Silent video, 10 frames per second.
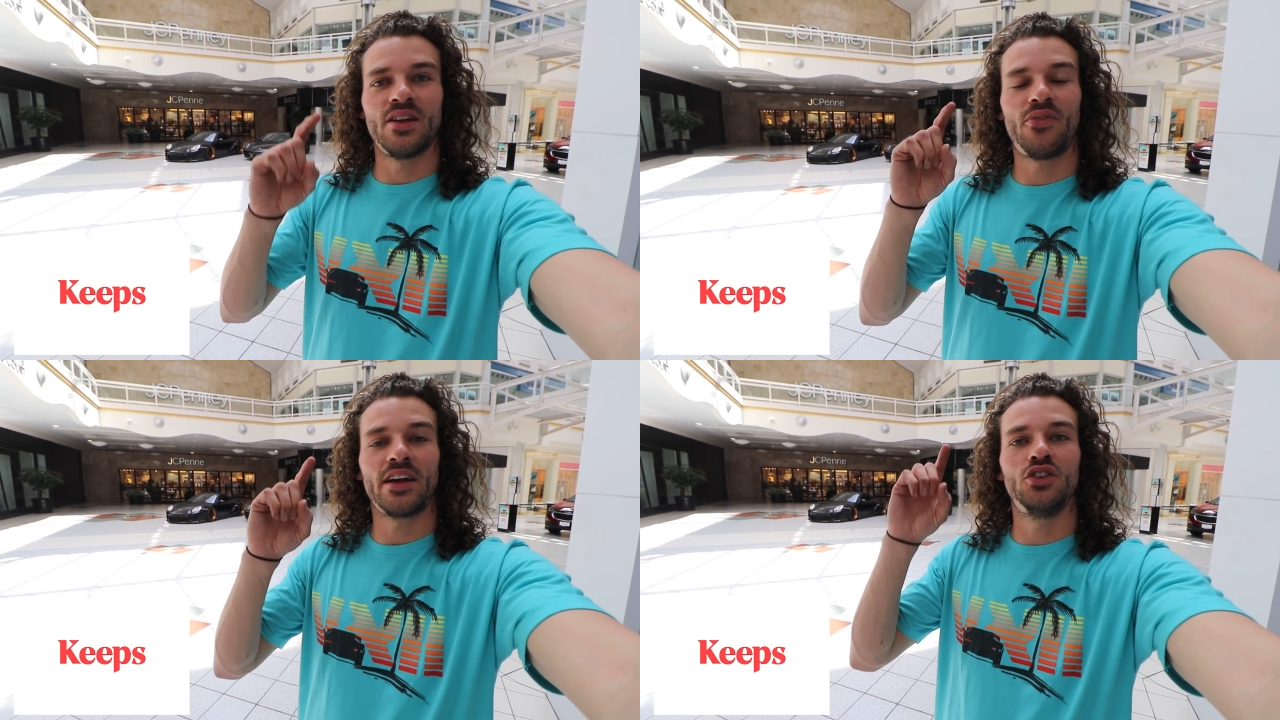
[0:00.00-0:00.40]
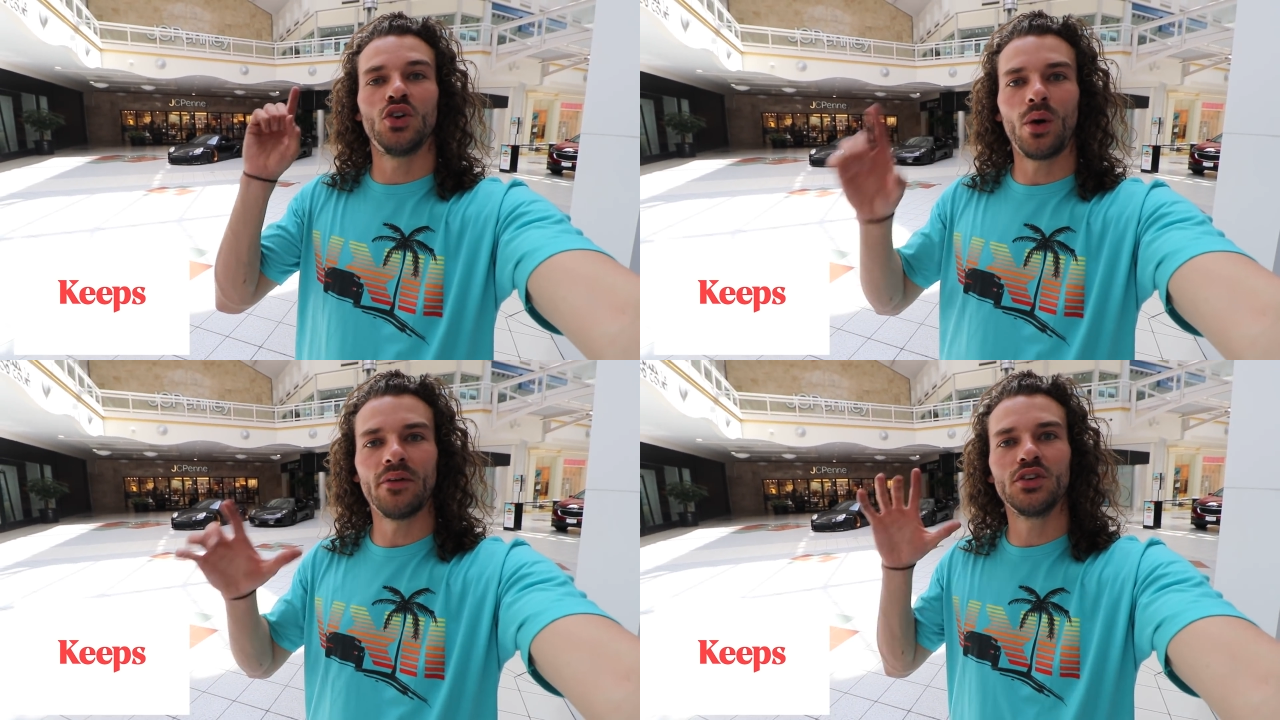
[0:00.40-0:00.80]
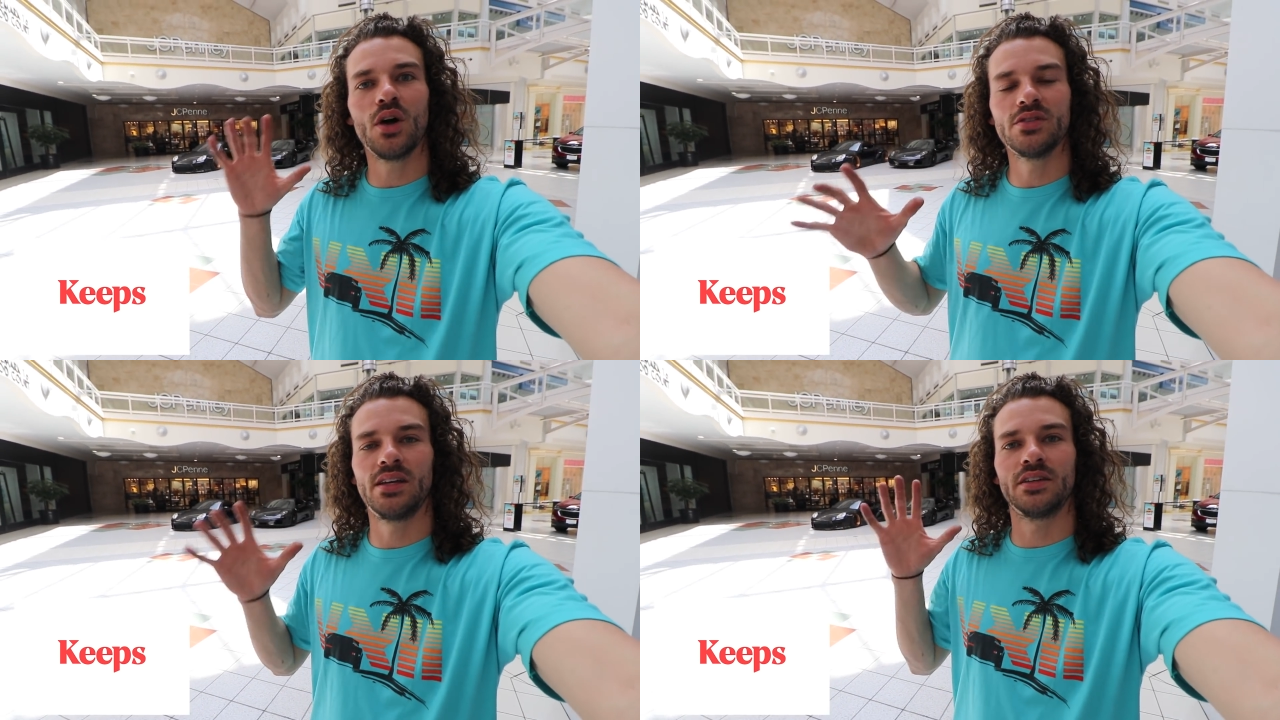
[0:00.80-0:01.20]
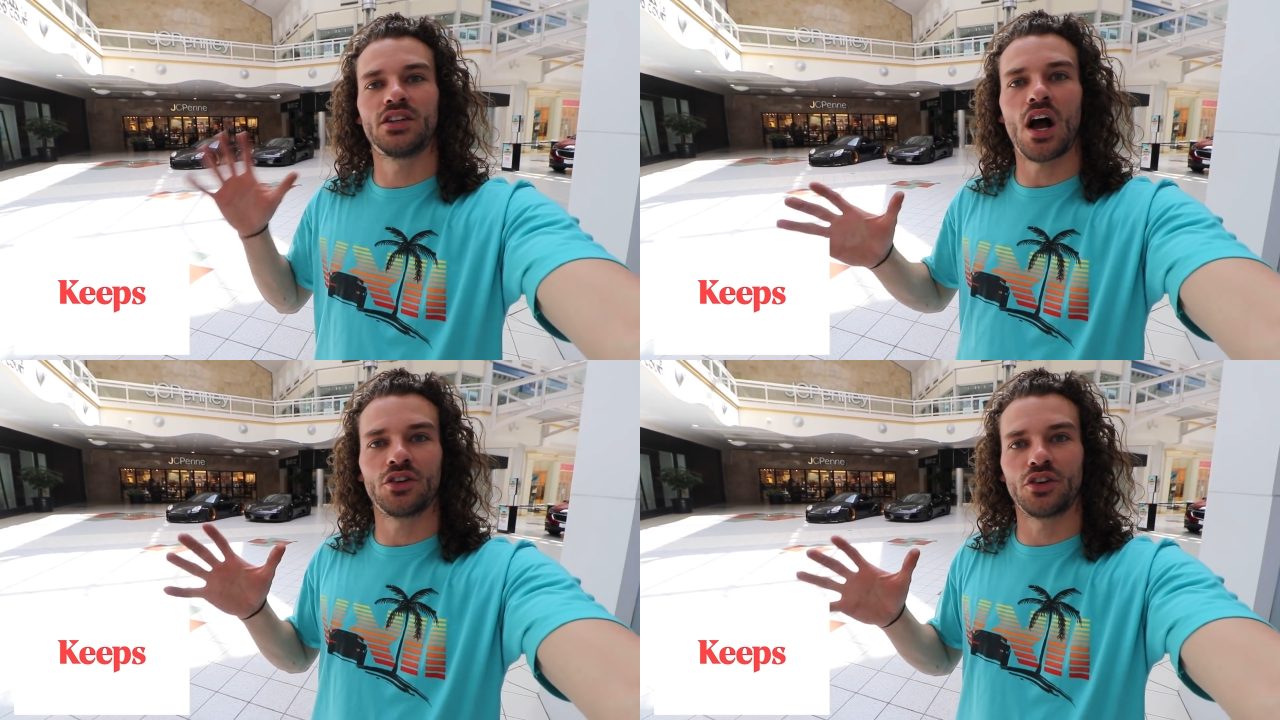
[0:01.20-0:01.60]
In fact, you don't have to go see a
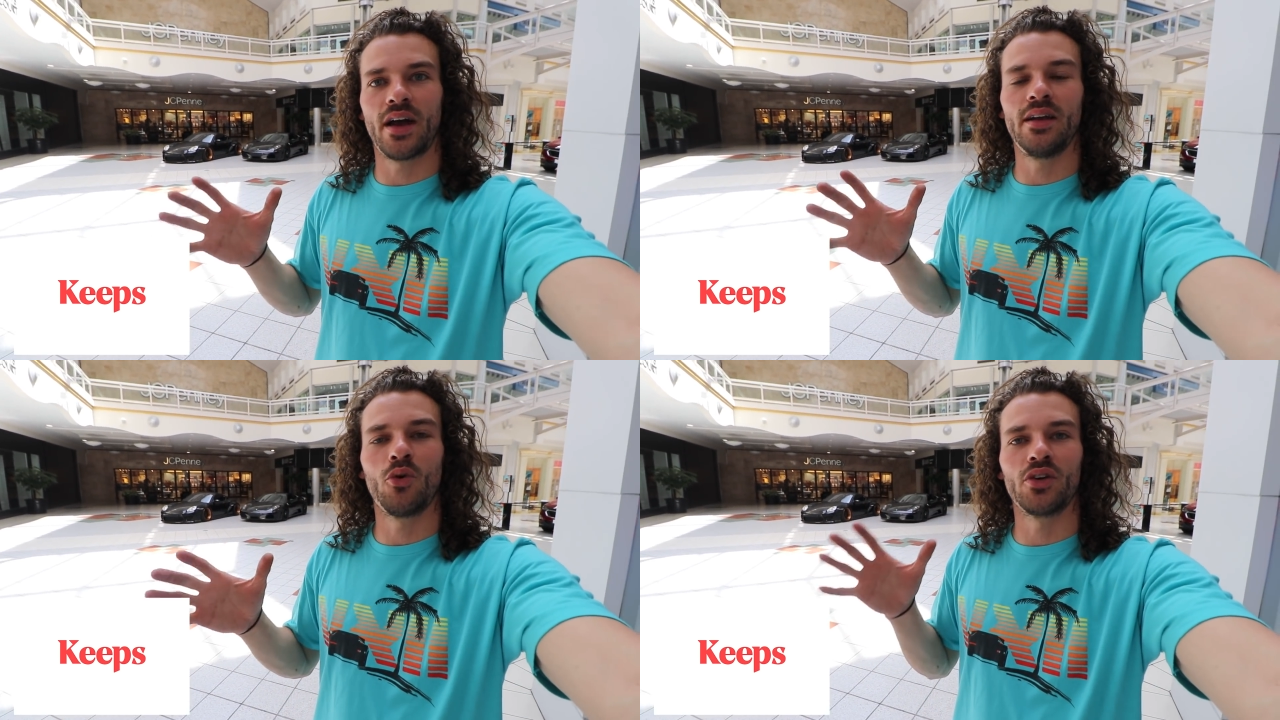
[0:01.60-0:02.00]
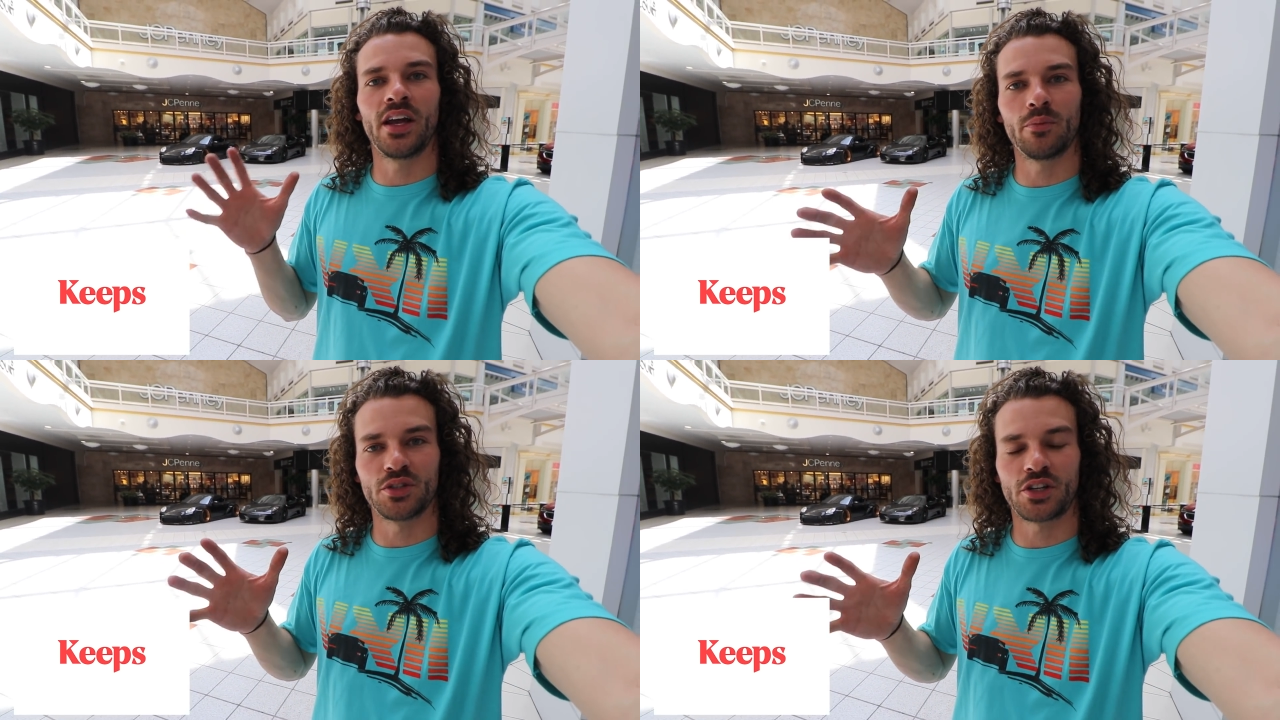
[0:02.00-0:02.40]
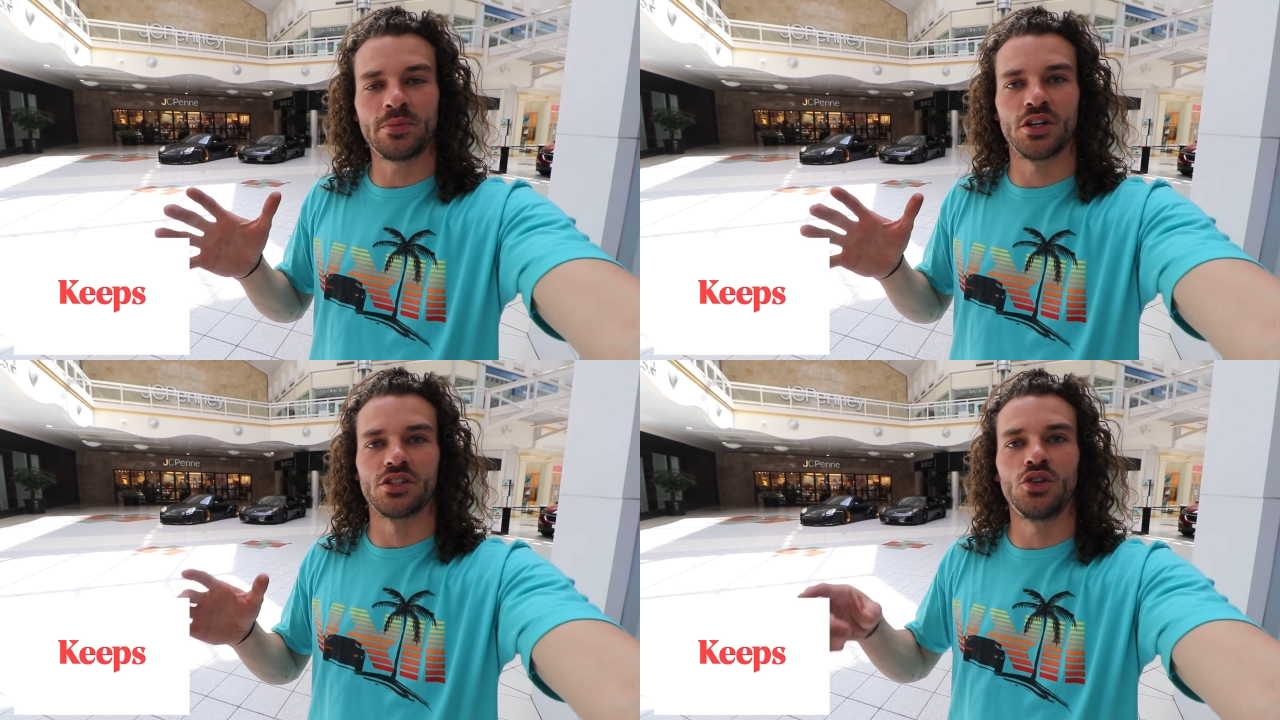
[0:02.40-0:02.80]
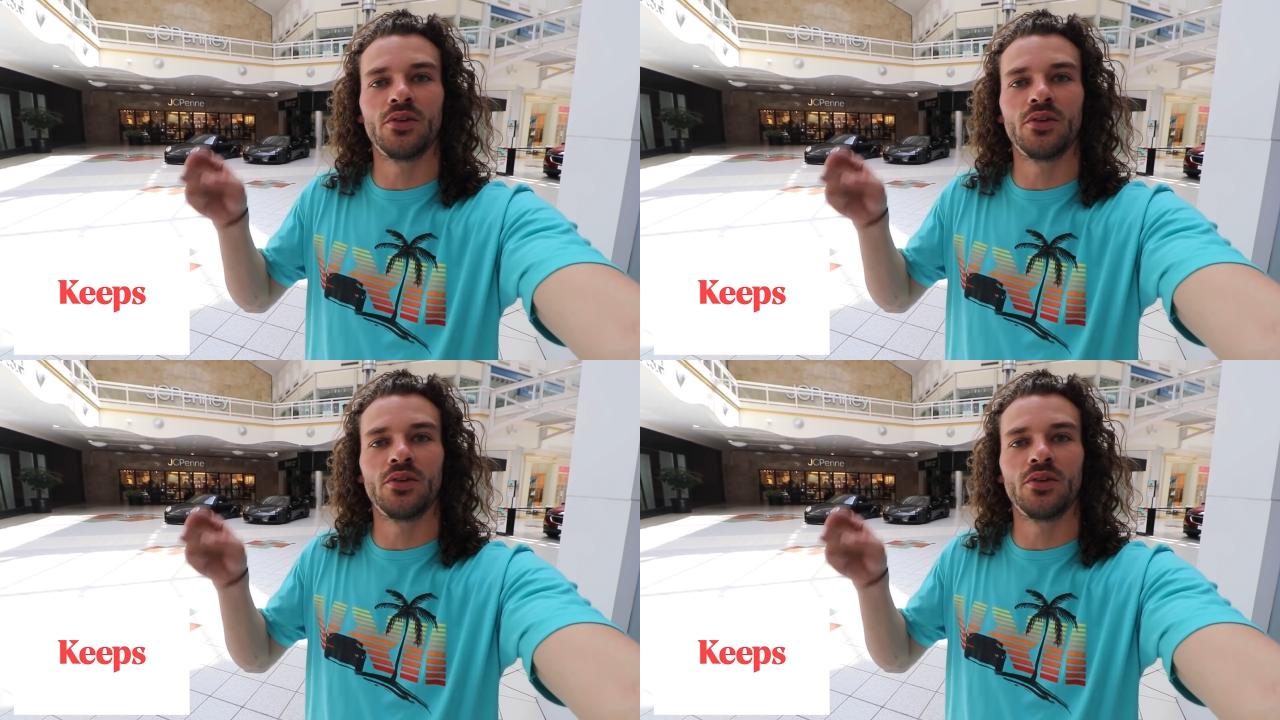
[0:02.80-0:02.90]
doctor anymore to get your prescriptions.